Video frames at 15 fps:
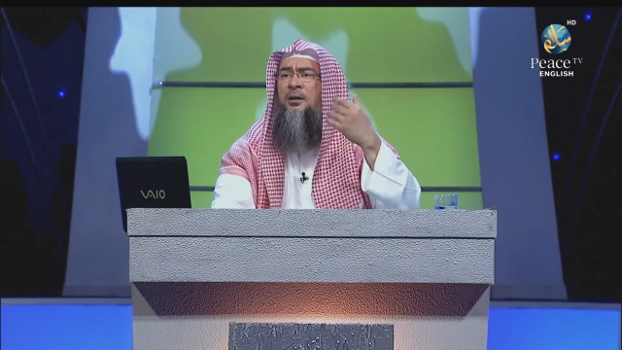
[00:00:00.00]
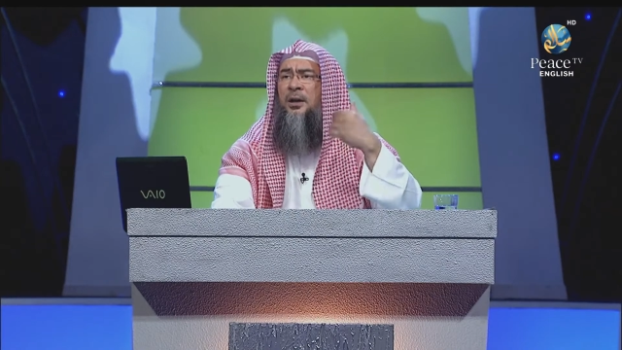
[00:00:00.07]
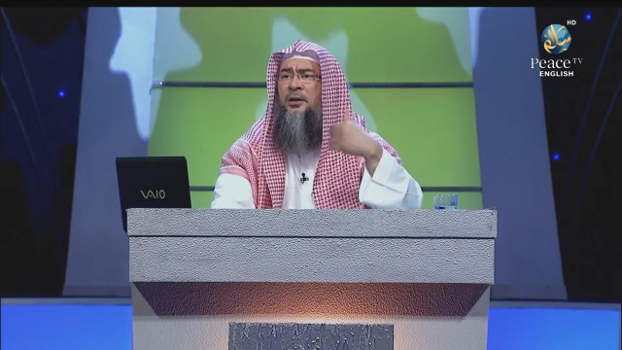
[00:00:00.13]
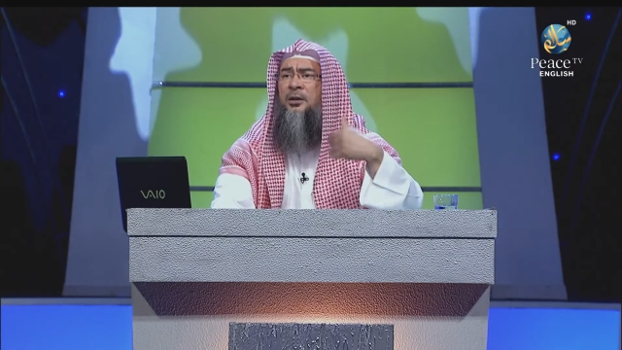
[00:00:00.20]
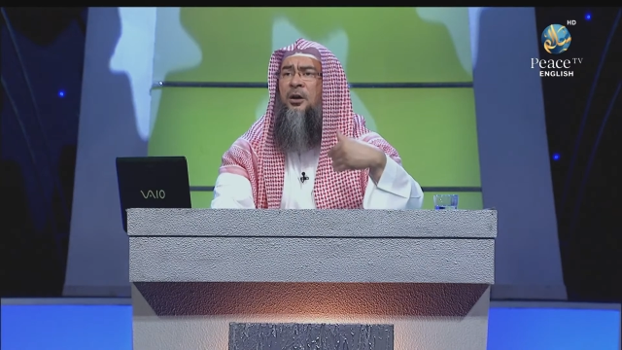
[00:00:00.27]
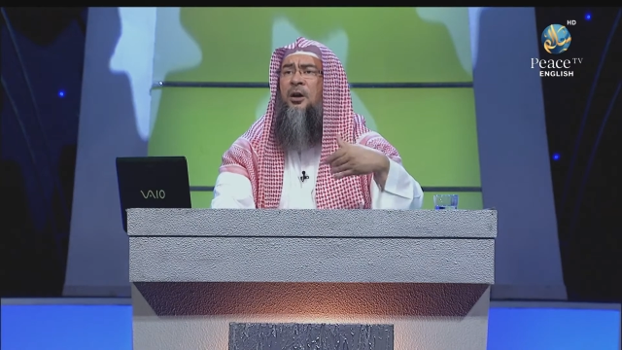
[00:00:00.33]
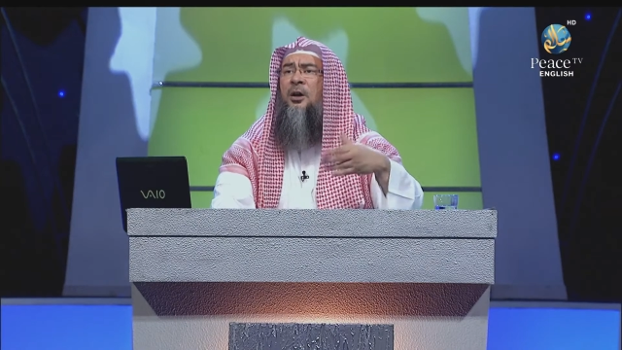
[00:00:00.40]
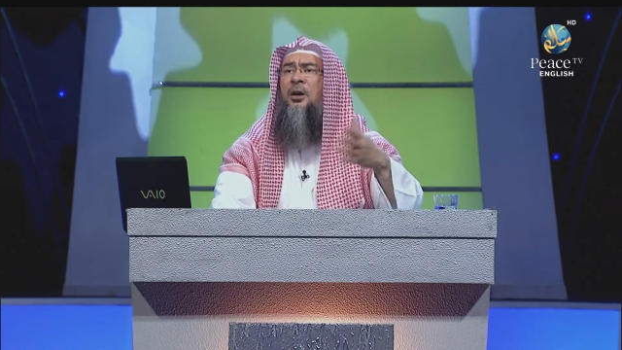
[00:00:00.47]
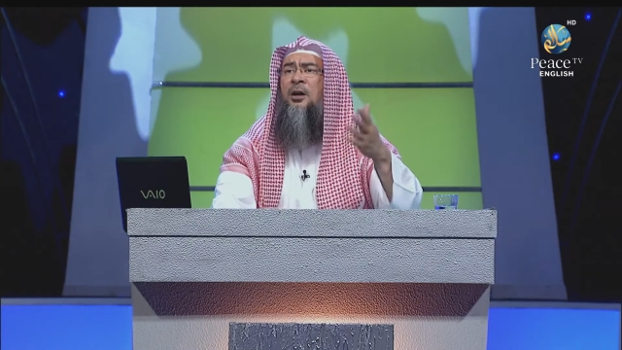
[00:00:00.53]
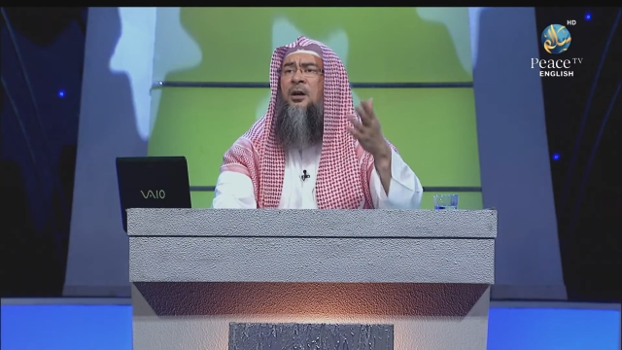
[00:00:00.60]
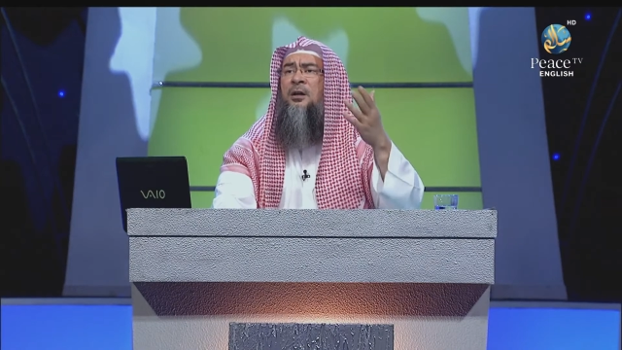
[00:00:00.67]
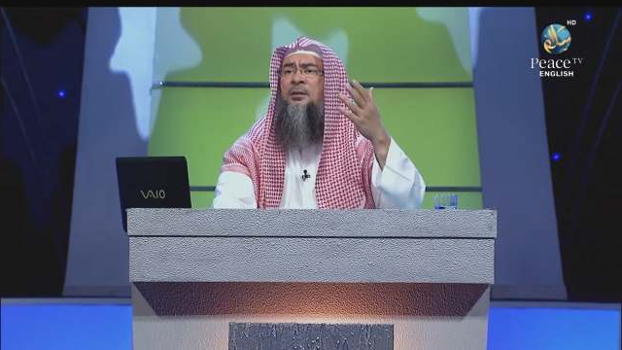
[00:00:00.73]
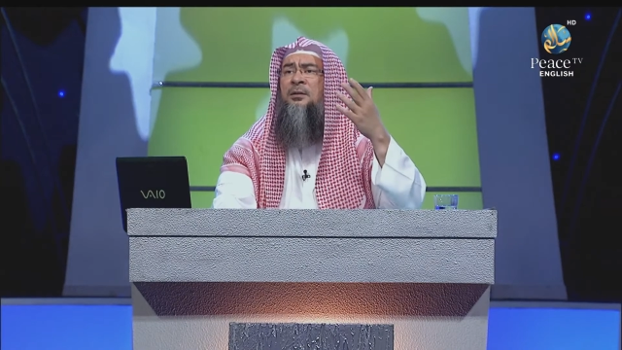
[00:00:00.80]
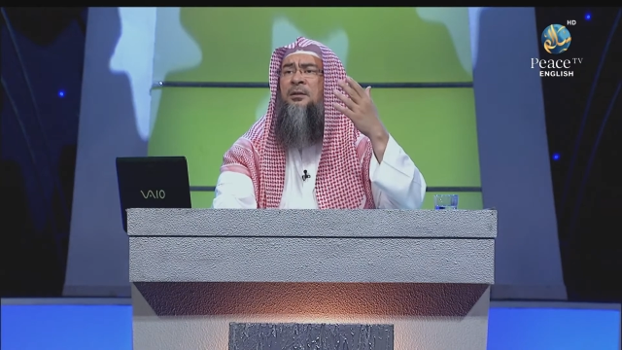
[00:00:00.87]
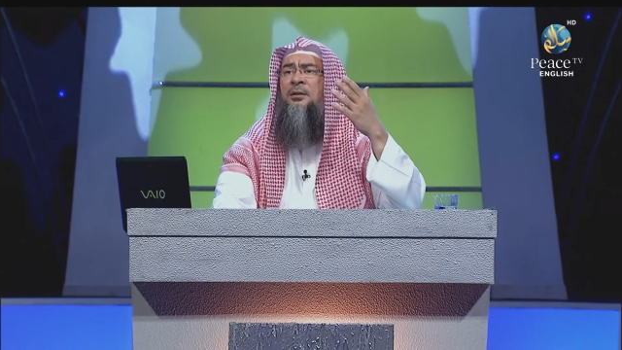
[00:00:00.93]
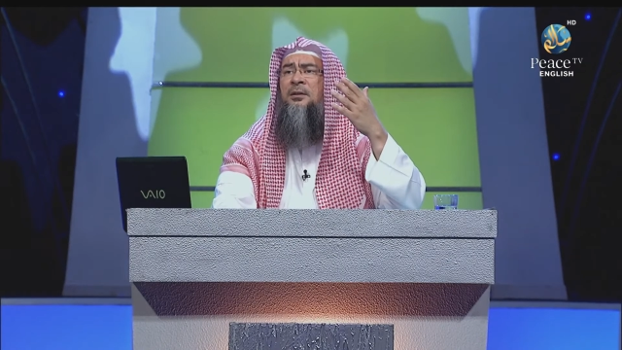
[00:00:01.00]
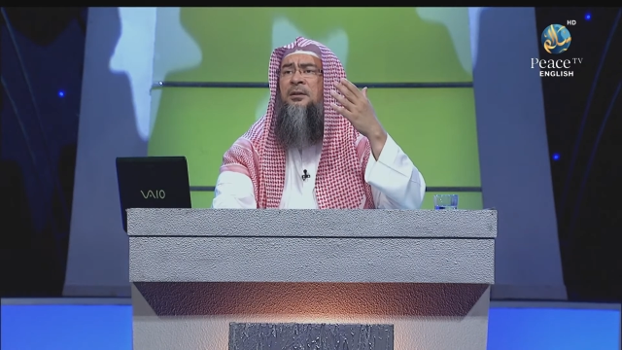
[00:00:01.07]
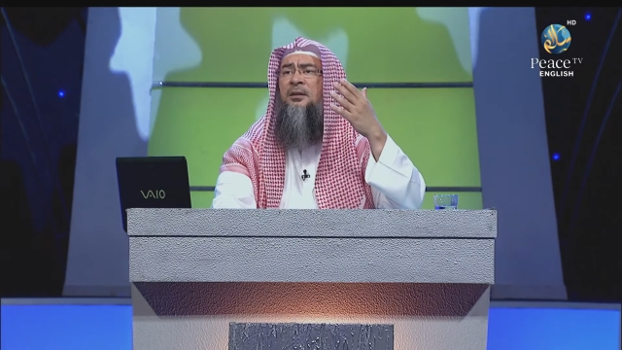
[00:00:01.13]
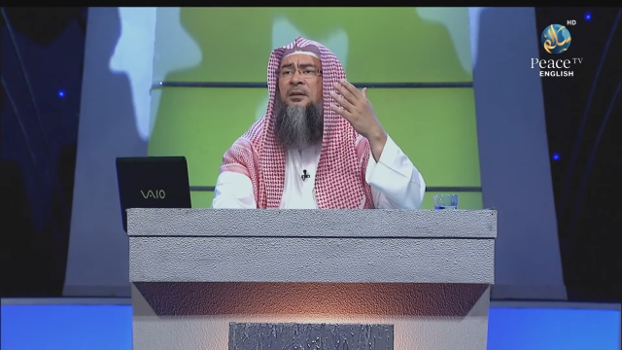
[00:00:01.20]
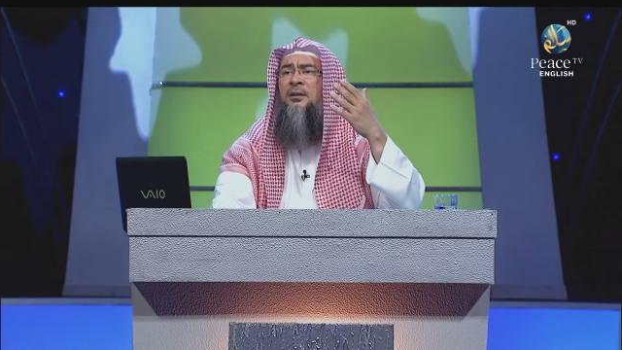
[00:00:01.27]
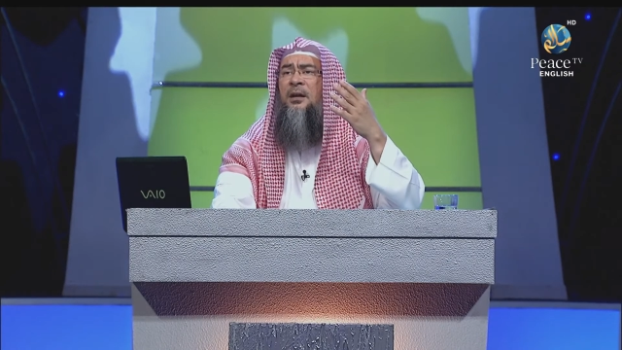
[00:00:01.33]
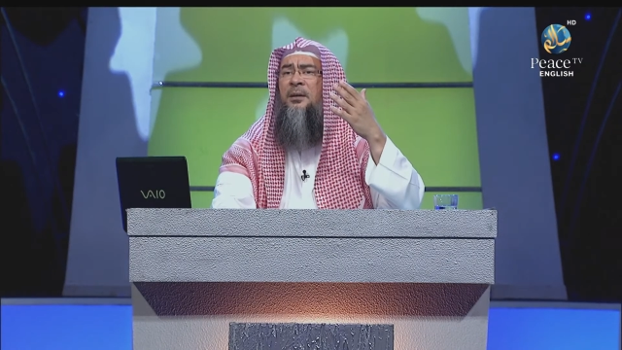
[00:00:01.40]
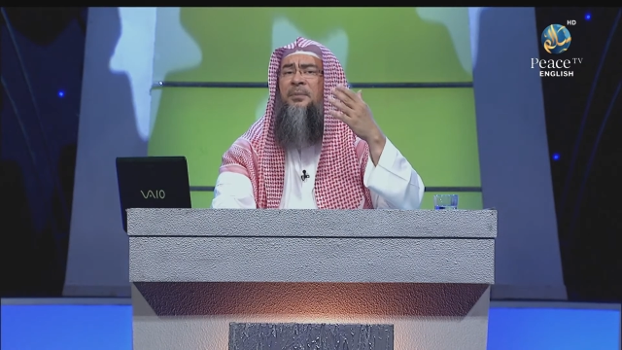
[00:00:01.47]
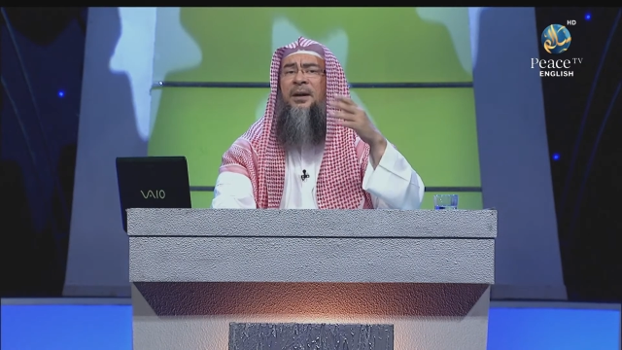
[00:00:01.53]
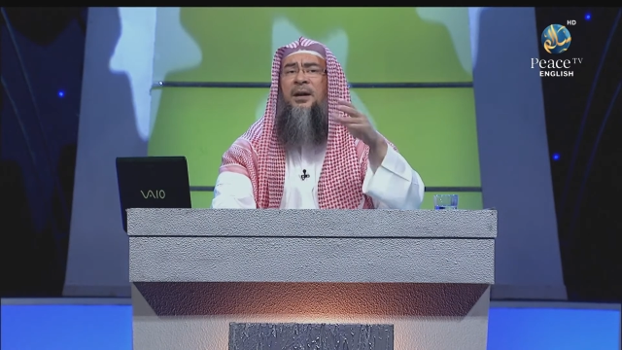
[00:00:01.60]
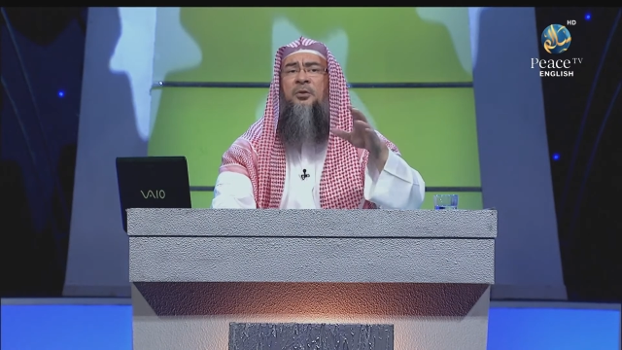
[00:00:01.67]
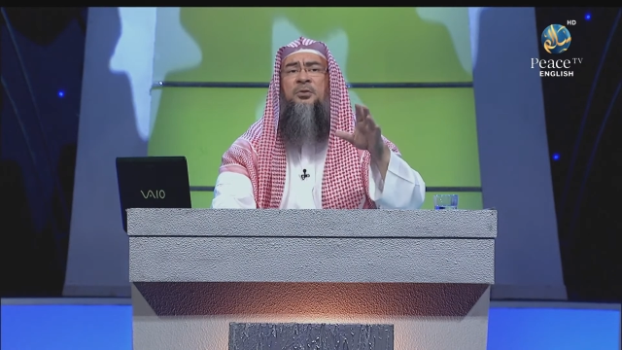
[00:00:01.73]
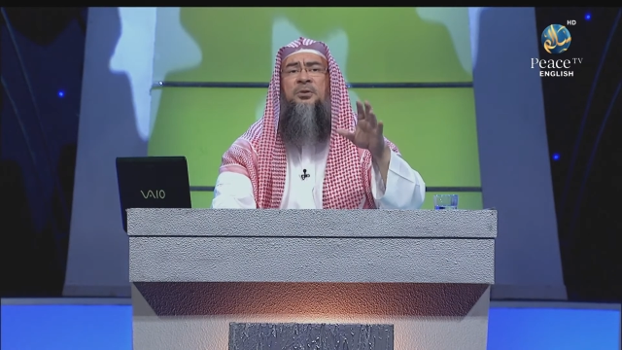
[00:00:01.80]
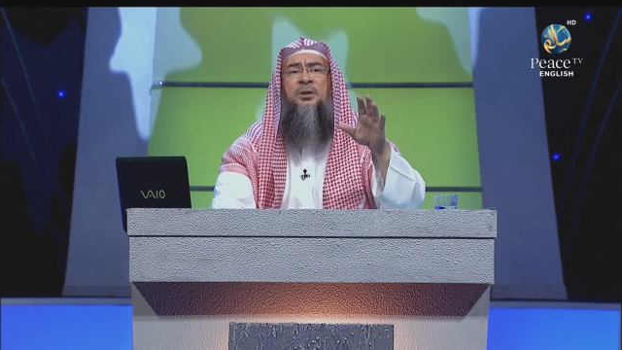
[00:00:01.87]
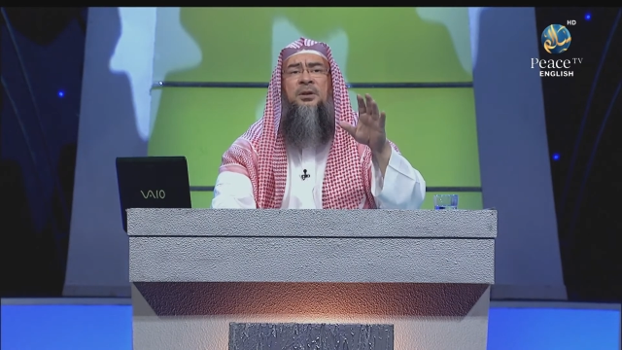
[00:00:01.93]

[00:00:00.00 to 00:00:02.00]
and on about